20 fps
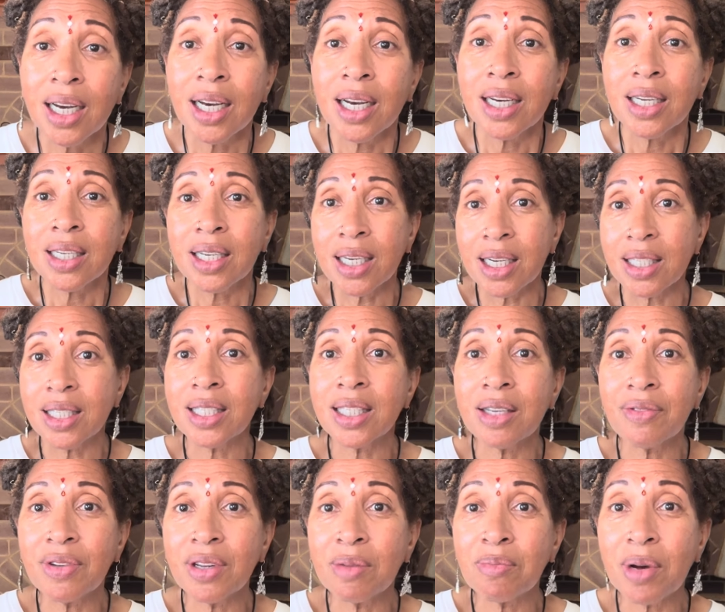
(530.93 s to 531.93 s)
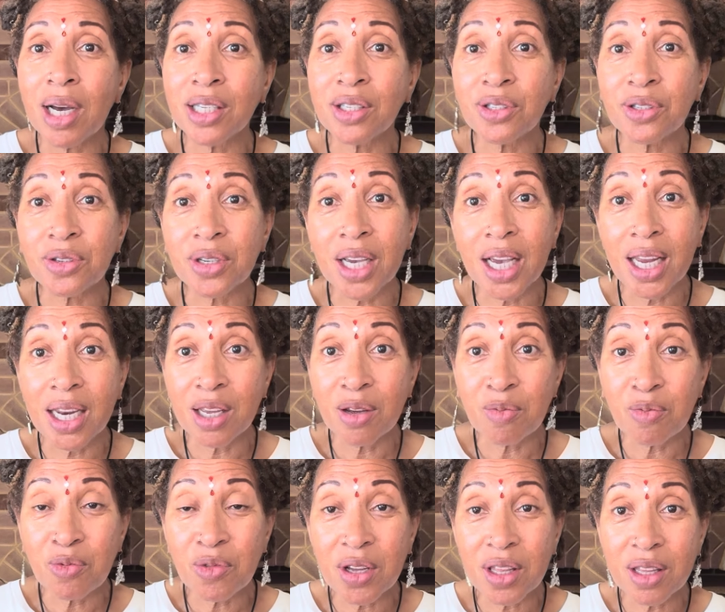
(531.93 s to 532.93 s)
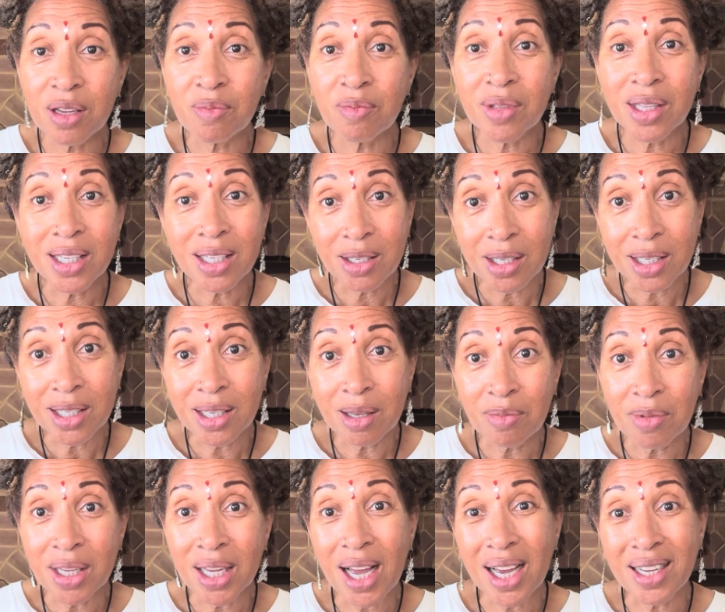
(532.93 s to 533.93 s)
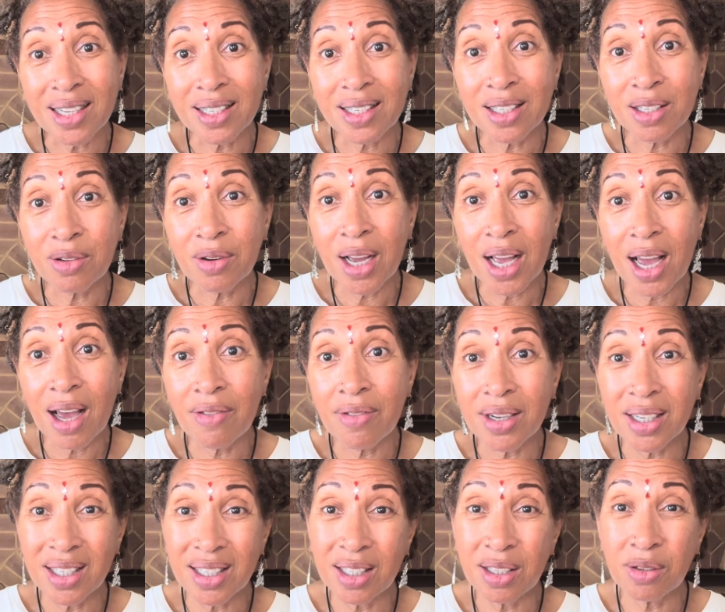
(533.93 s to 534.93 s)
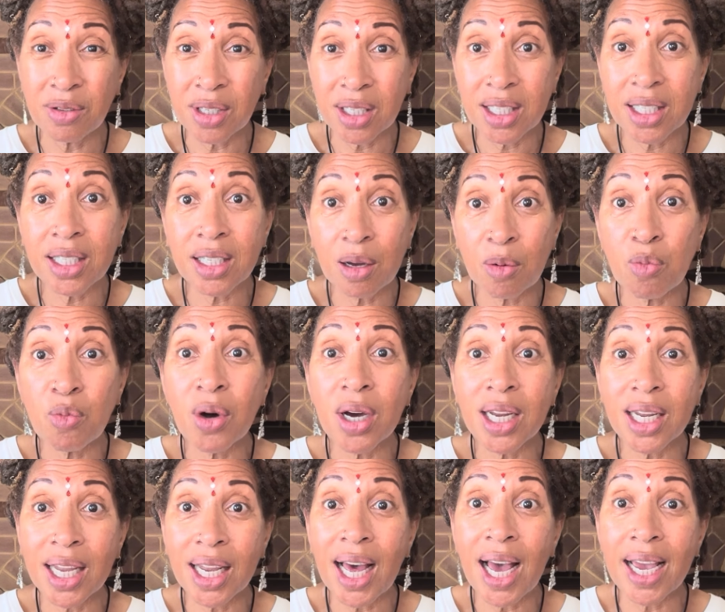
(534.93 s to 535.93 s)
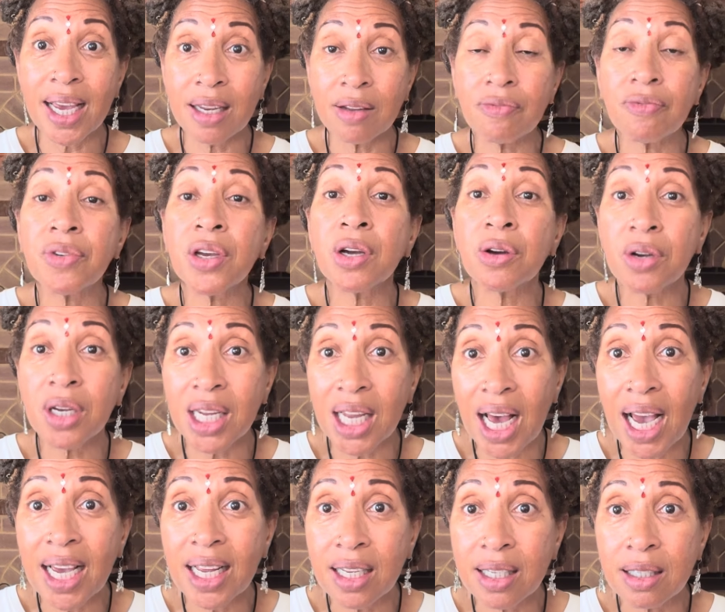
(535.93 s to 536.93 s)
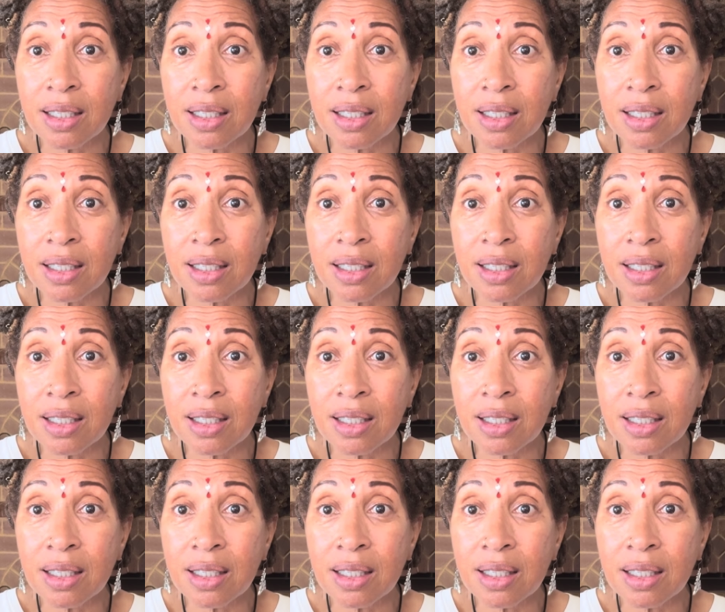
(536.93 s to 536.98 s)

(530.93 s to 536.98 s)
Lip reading: Because even in my circadian rhythm, this is something I can still have, and it's still somewhat light, very light.